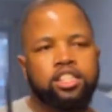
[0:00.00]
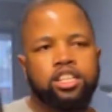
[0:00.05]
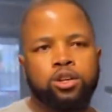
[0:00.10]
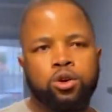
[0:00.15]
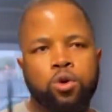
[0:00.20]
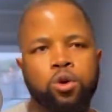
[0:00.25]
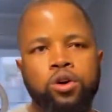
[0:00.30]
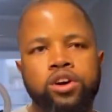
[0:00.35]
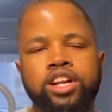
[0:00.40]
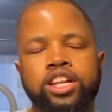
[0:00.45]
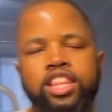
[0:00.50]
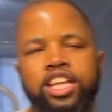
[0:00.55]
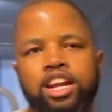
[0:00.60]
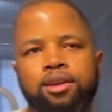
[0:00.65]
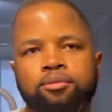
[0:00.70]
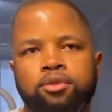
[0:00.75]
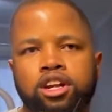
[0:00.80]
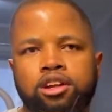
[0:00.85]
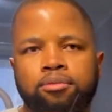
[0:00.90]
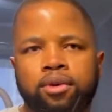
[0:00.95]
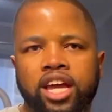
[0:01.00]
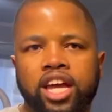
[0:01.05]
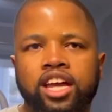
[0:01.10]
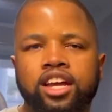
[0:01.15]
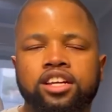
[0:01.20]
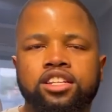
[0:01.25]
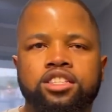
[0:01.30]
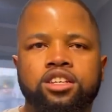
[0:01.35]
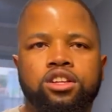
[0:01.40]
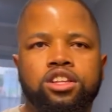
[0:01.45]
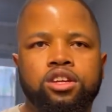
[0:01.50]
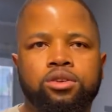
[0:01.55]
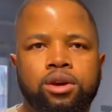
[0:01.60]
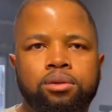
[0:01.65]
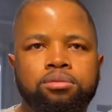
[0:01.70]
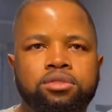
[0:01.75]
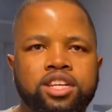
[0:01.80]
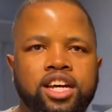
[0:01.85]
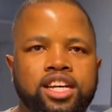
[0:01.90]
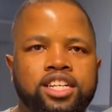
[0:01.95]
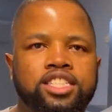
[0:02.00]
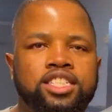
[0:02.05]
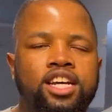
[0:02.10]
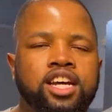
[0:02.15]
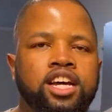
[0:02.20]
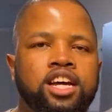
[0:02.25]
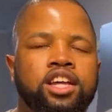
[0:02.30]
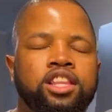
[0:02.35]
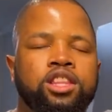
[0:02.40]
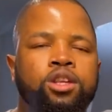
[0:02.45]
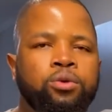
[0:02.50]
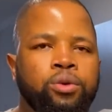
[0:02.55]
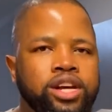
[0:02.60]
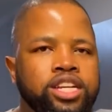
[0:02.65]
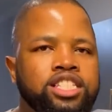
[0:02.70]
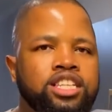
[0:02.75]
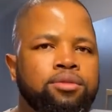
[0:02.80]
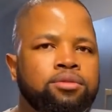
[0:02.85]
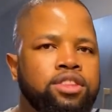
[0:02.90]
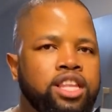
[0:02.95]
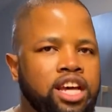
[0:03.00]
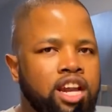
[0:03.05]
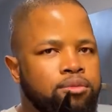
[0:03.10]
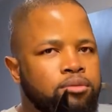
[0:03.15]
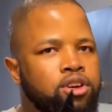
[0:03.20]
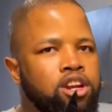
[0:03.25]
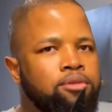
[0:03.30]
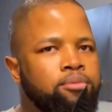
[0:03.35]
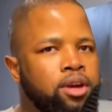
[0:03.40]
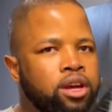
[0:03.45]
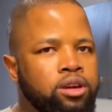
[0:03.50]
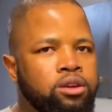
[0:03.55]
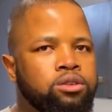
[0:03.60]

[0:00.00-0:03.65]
The code that I'm gonna make is on the website. The wings that I'm gonna make